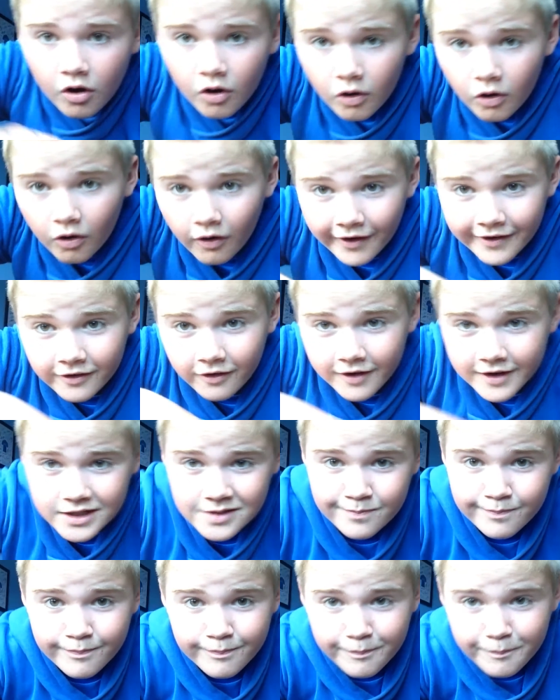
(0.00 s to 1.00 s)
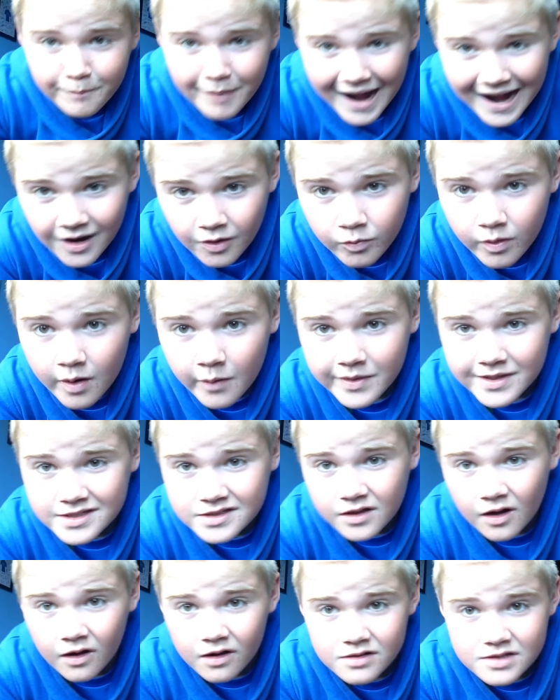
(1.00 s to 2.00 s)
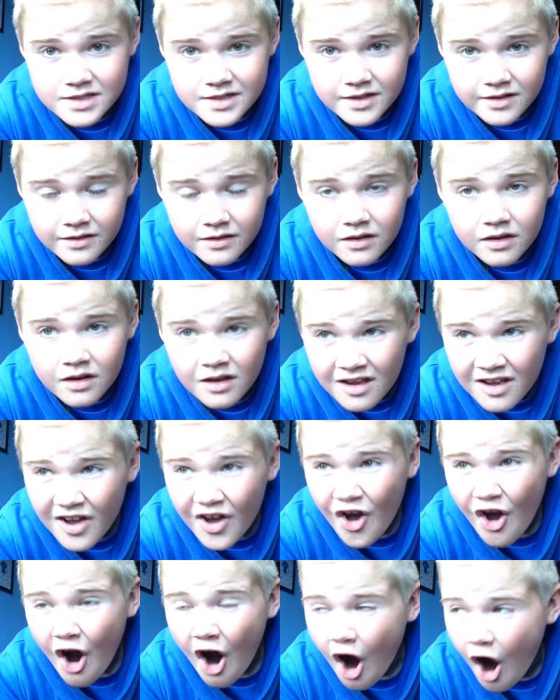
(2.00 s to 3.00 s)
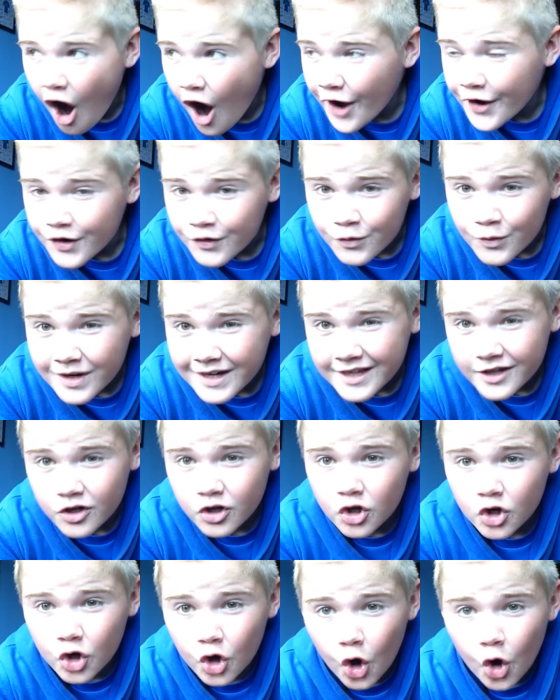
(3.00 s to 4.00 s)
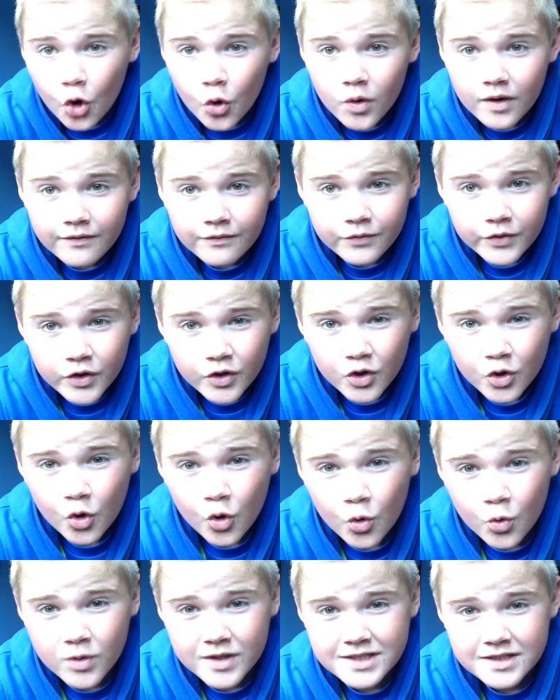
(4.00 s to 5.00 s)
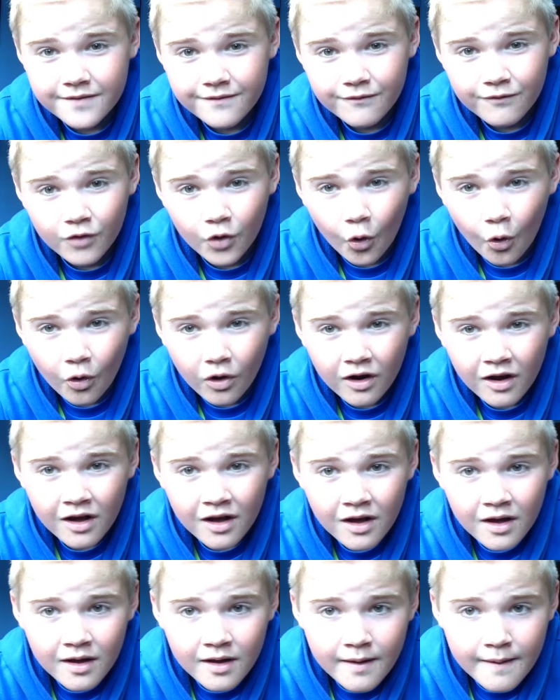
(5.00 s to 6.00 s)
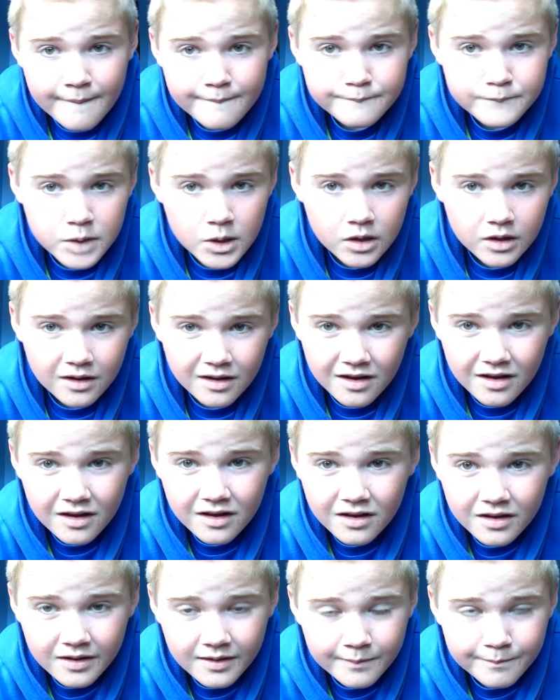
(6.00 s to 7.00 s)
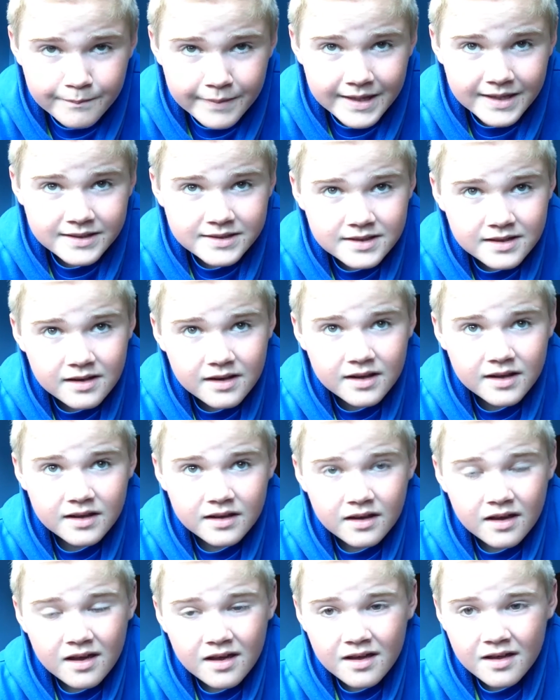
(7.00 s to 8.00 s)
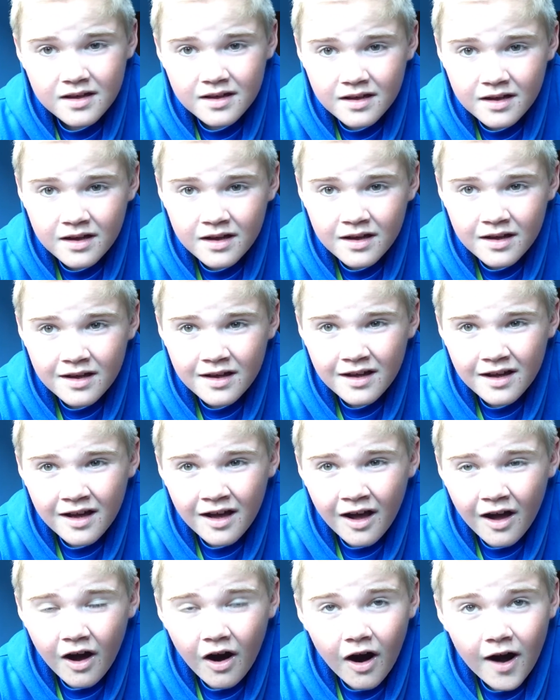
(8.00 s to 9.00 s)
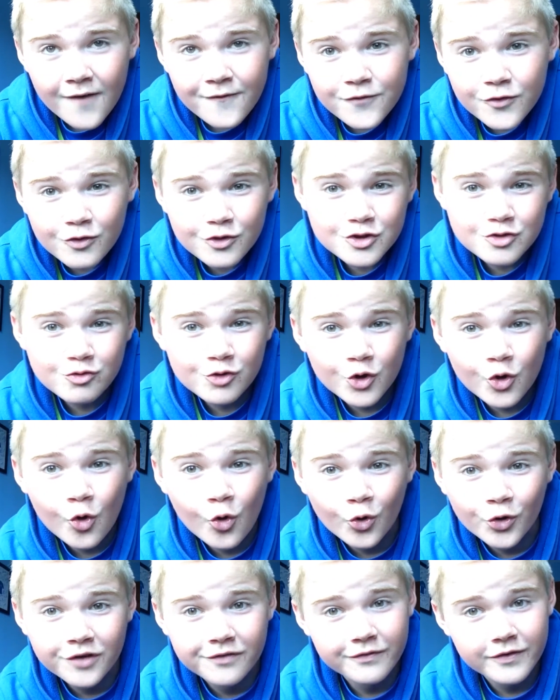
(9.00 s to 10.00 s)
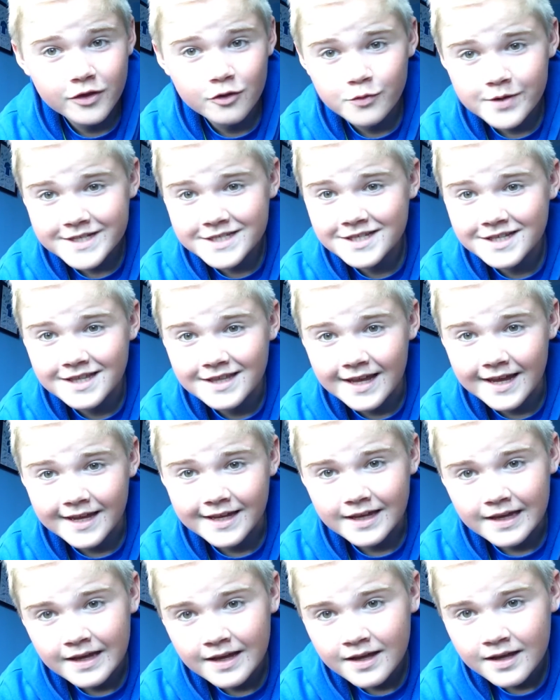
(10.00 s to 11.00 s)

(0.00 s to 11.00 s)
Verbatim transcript: Alright guys, back where we started. I don't really know if we can call this a vlog, but basically, I forgot to record for the rest of the day.